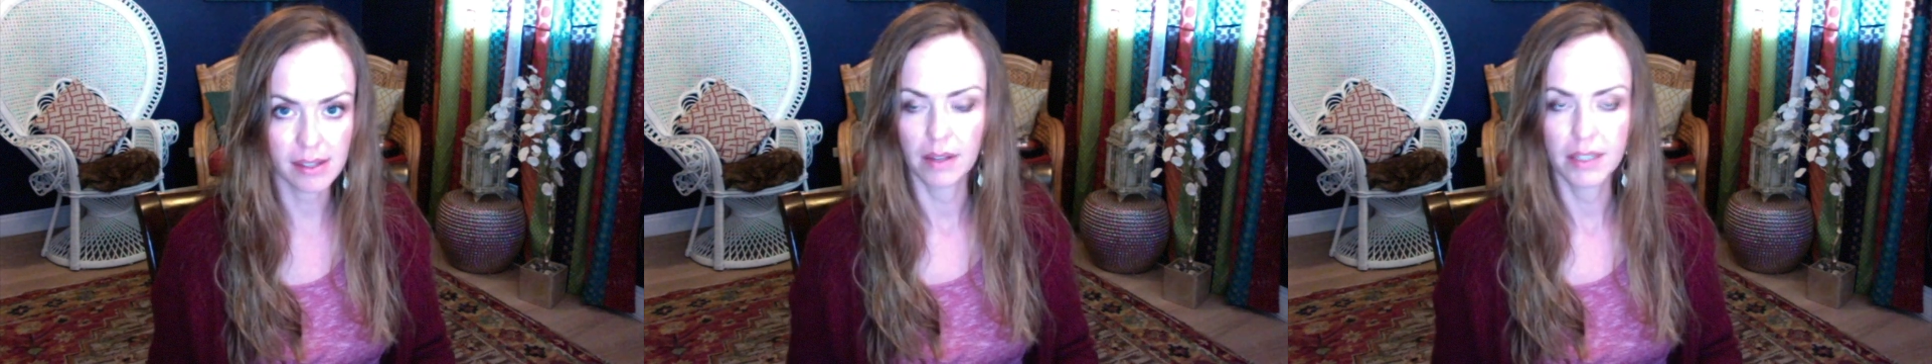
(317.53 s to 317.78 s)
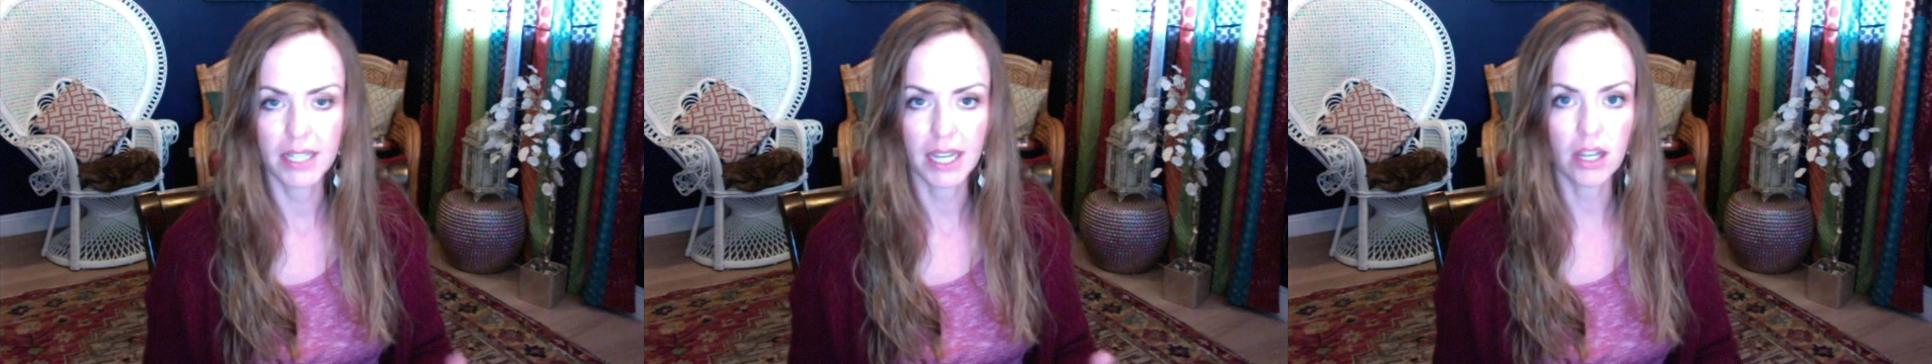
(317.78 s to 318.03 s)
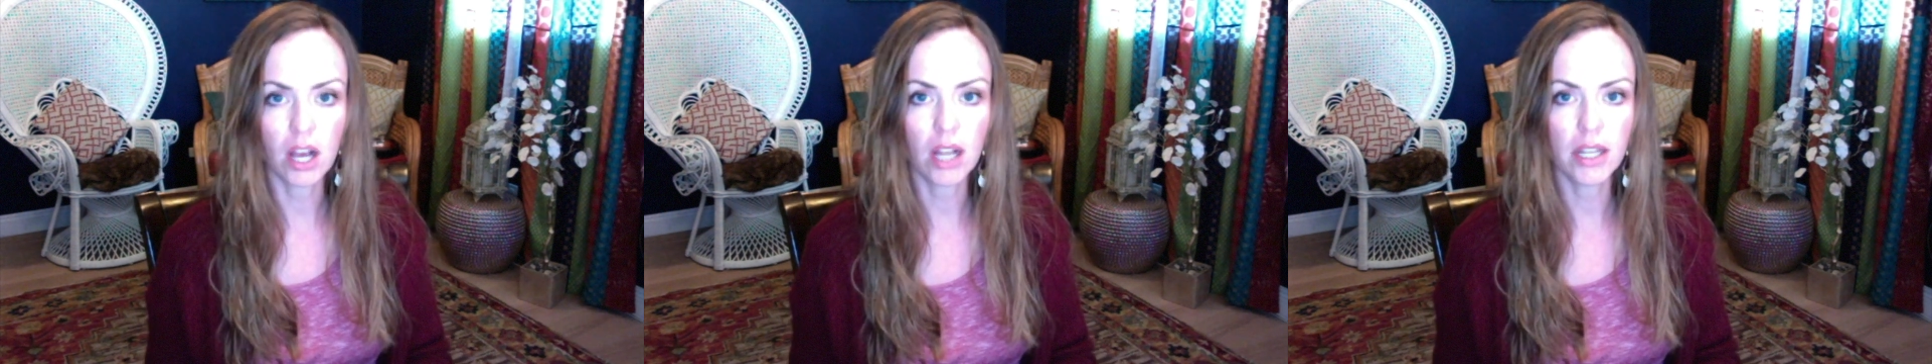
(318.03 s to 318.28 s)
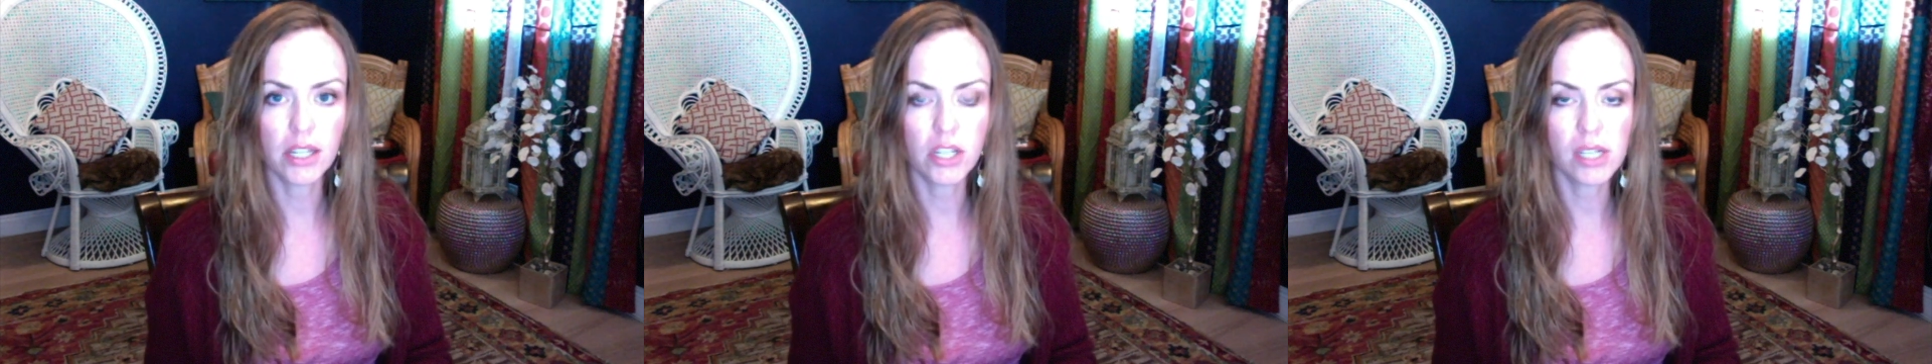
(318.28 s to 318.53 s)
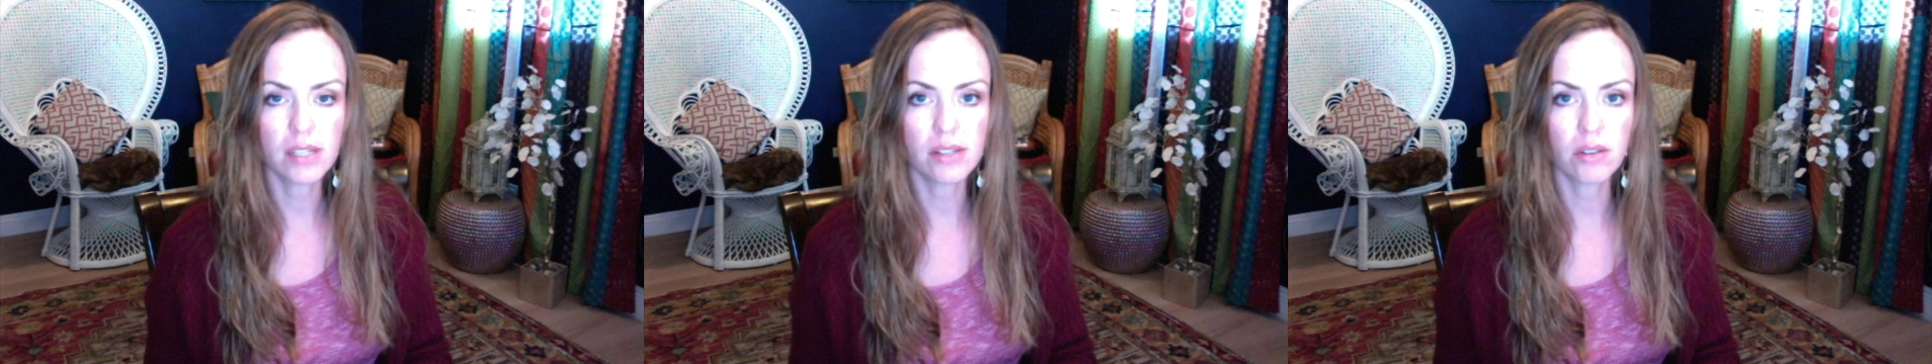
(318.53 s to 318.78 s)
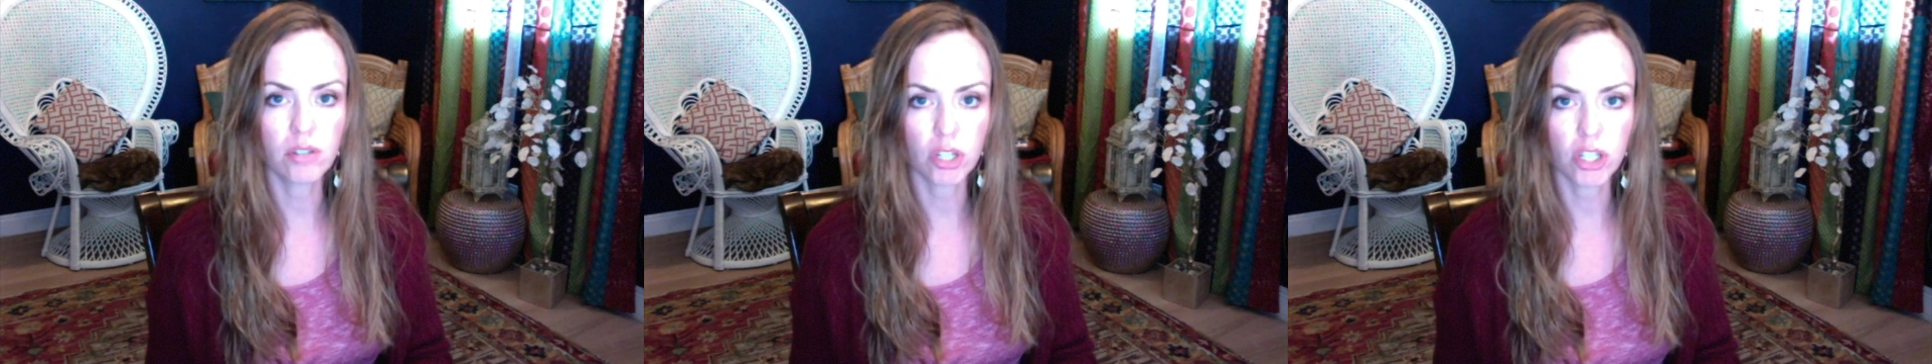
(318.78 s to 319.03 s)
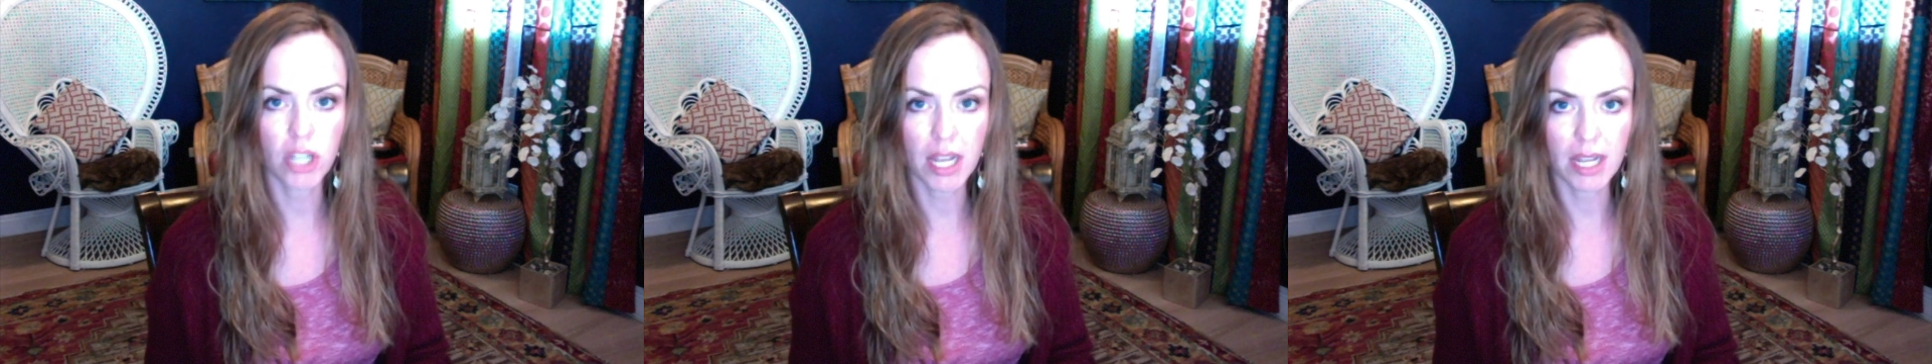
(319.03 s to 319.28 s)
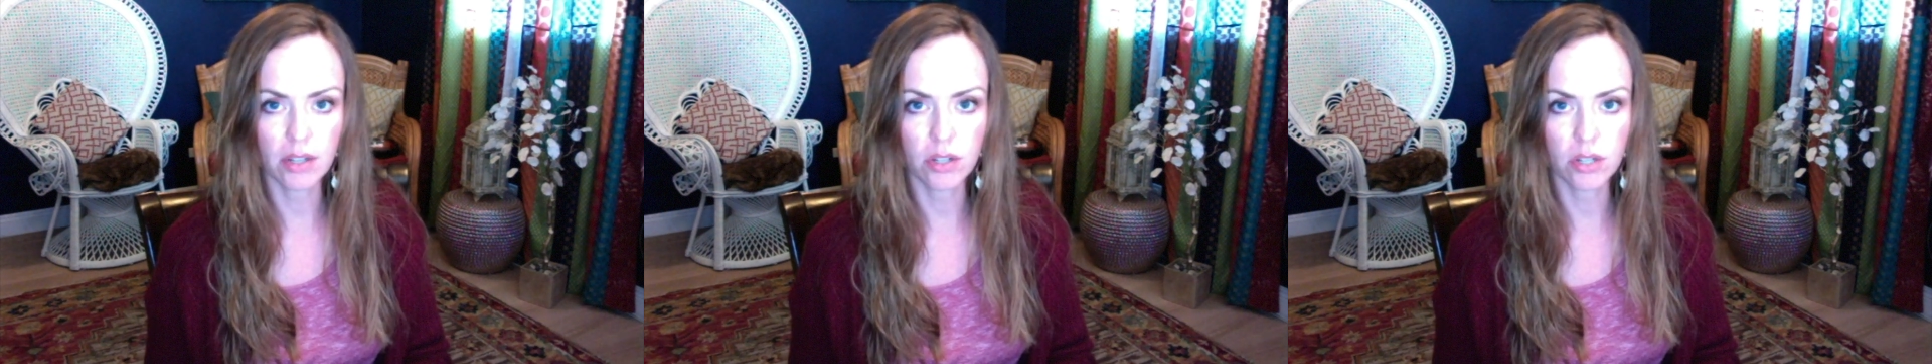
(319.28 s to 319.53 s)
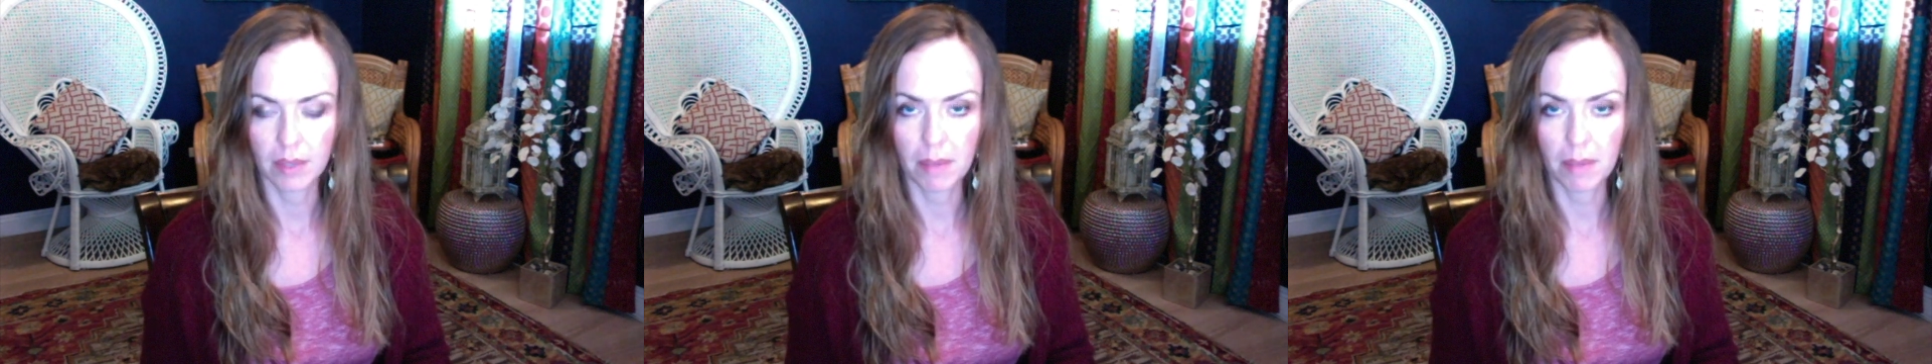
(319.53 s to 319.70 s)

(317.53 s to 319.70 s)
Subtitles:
technology, social change.